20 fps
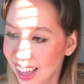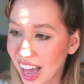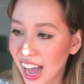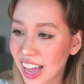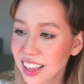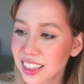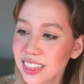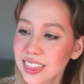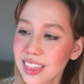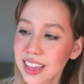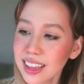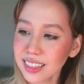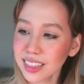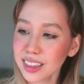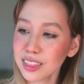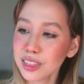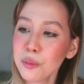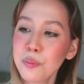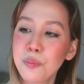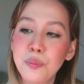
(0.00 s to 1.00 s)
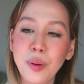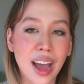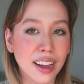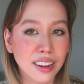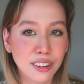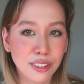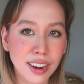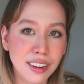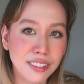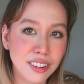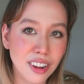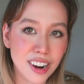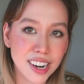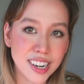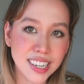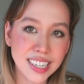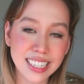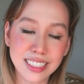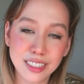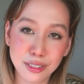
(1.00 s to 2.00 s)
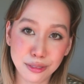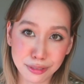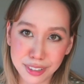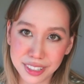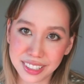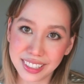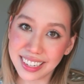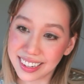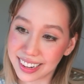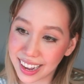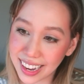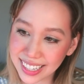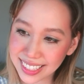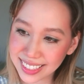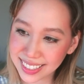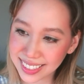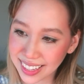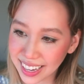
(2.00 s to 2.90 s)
I think that the background art is really nice.